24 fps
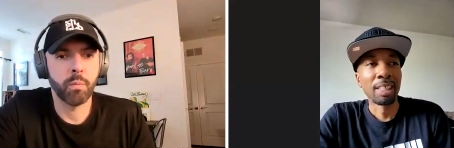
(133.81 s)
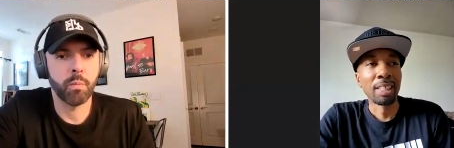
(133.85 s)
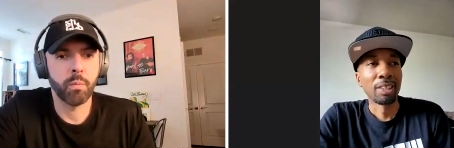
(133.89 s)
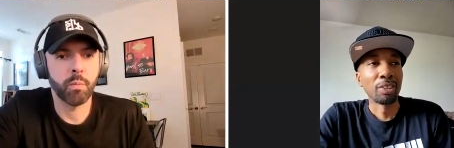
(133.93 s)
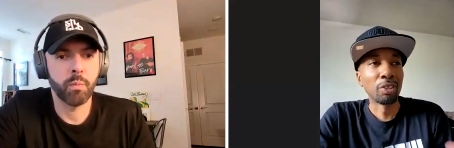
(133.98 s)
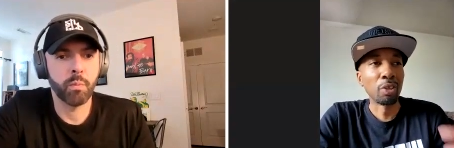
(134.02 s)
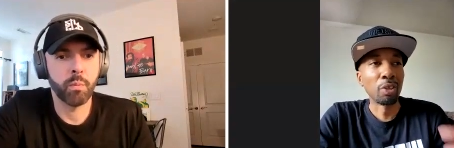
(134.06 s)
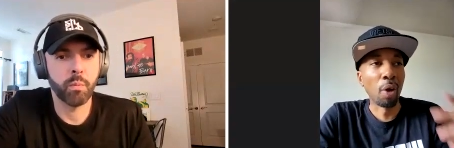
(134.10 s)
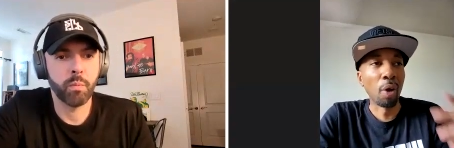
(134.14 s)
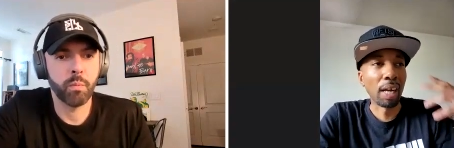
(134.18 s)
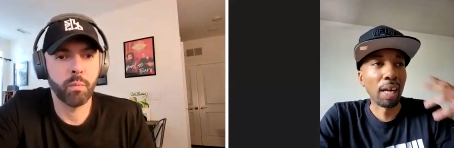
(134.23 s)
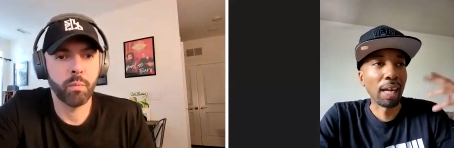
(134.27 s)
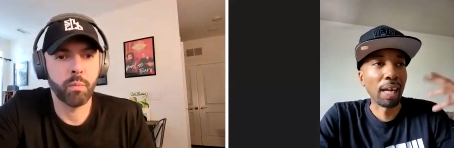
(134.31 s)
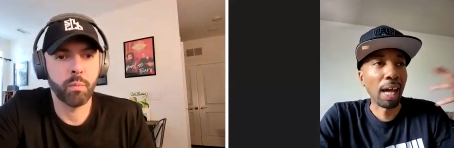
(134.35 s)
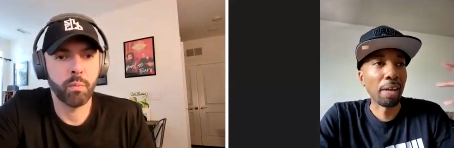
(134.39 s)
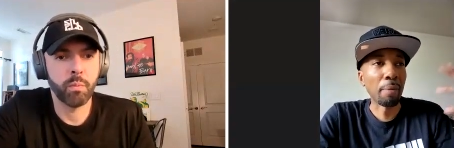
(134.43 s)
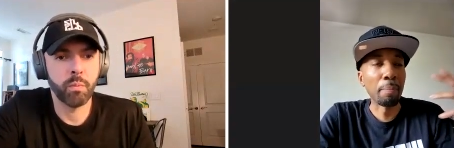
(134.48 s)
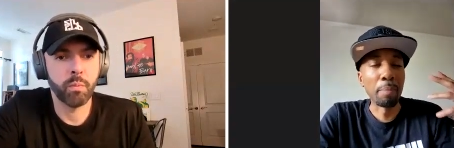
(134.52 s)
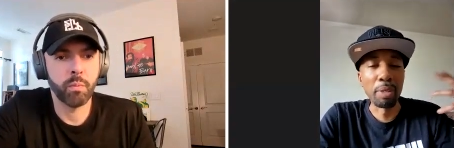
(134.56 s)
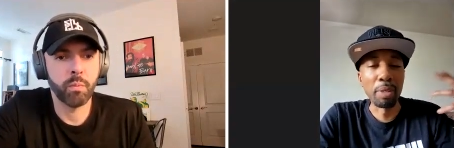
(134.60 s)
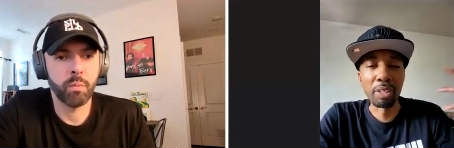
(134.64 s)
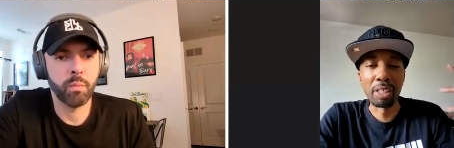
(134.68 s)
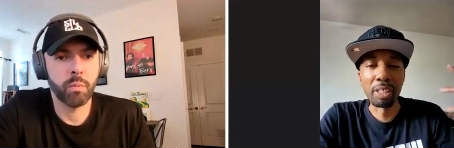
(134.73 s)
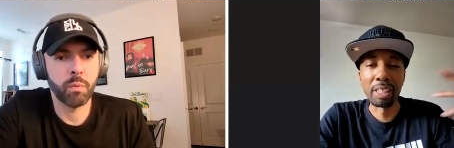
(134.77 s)
Speaker 1: you know, I got a
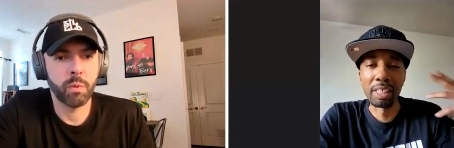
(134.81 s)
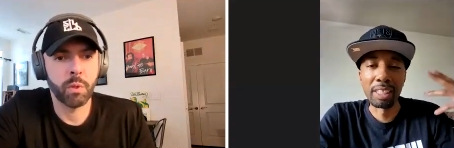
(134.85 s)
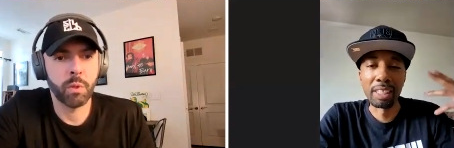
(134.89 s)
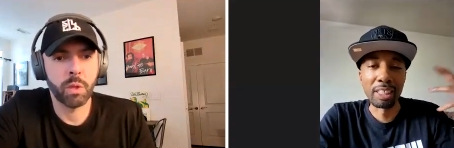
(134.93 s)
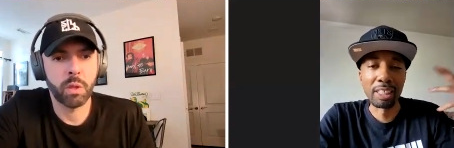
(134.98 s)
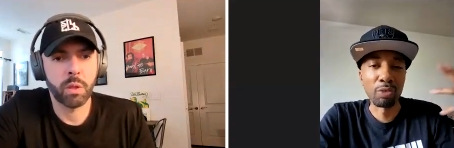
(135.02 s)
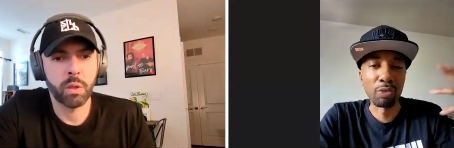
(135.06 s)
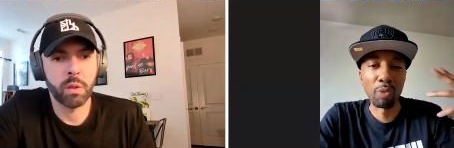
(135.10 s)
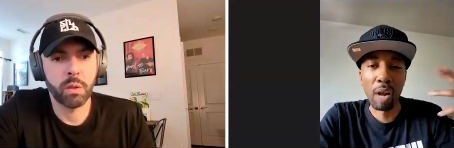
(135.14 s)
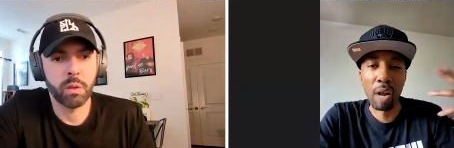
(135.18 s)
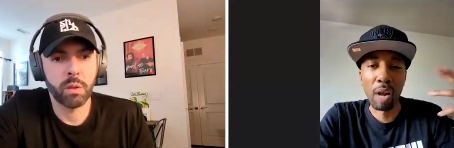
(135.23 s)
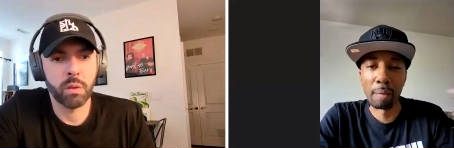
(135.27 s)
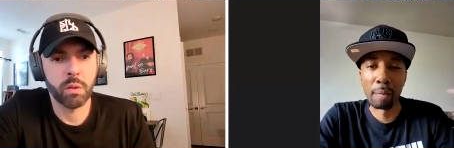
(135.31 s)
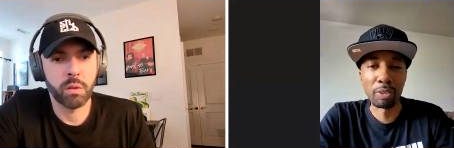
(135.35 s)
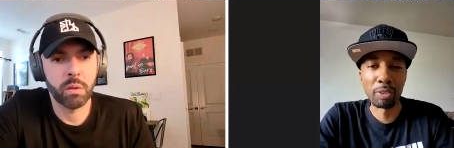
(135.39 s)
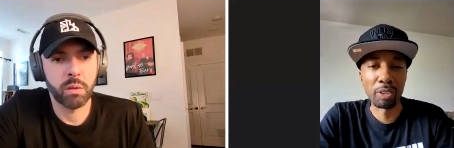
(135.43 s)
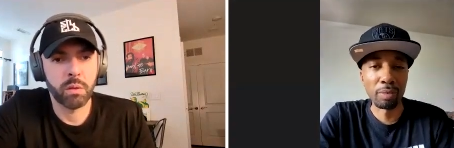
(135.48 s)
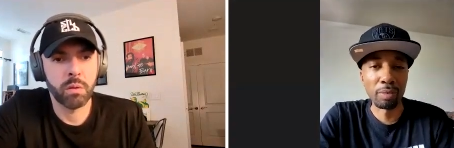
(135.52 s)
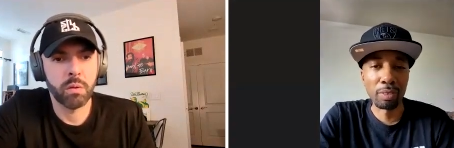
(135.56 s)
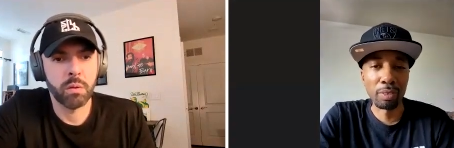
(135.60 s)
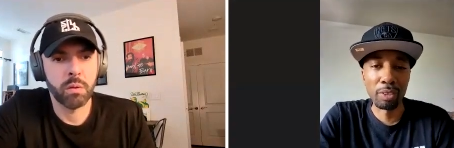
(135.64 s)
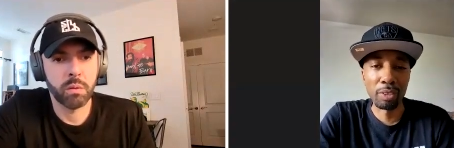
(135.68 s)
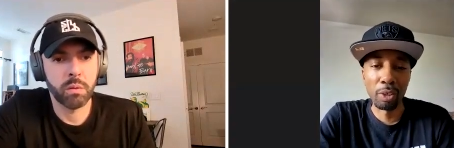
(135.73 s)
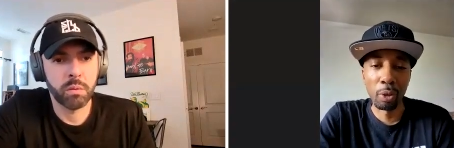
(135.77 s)
million of his rhymes,
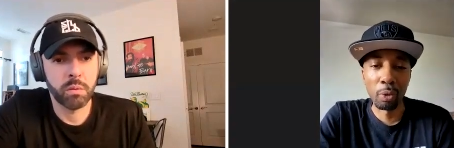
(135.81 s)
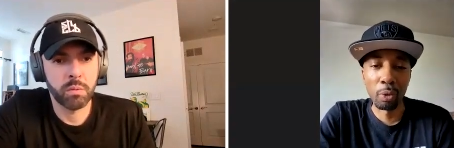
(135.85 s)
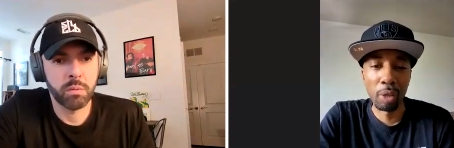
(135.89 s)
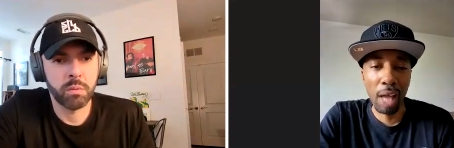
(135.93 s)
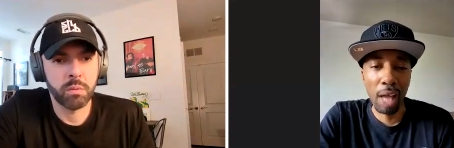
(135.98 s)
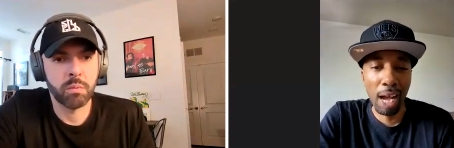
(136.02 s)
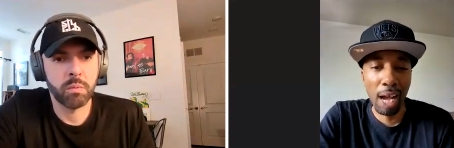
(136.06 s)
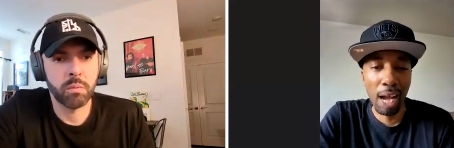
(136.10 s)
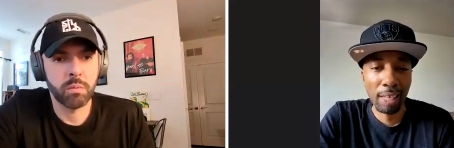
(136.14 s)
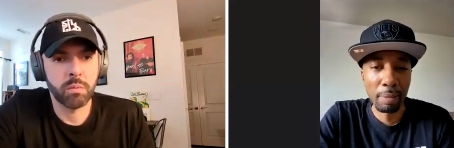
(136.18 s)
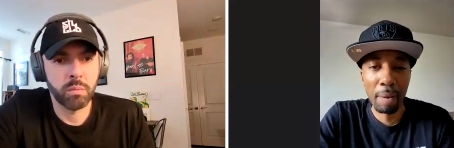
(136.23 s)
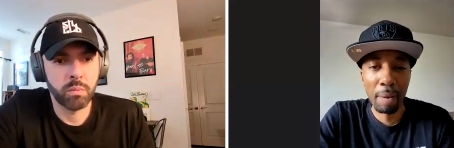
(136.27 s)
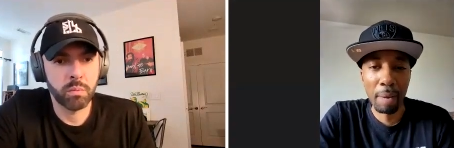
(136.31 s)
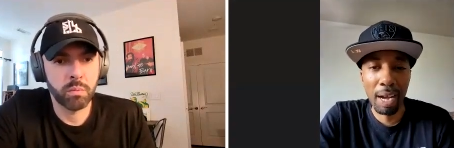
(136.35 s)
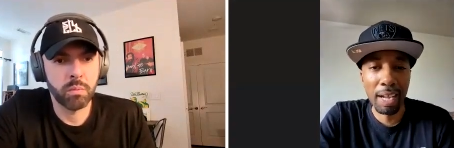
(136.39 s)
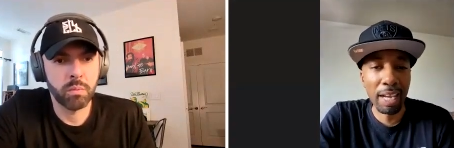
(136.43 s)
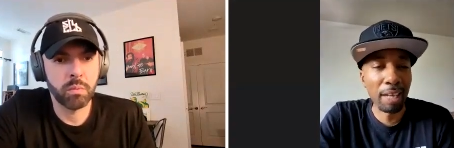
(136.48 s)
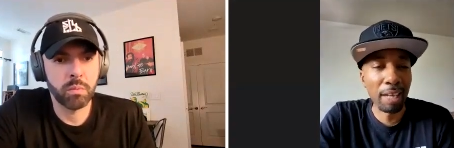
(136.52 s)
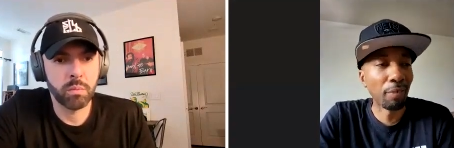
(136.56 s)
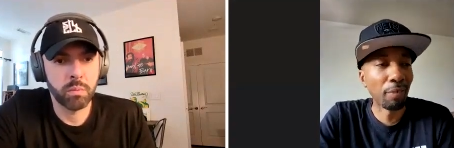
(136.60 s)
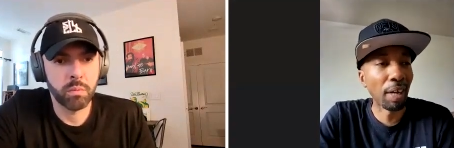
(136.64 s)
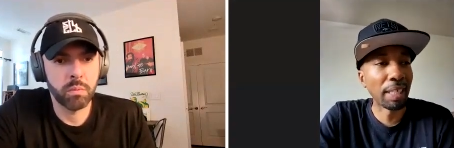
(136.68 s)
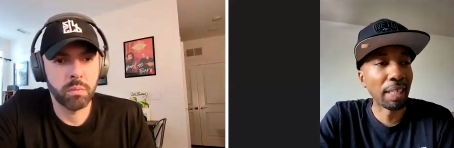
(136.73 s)
you know, locked in my head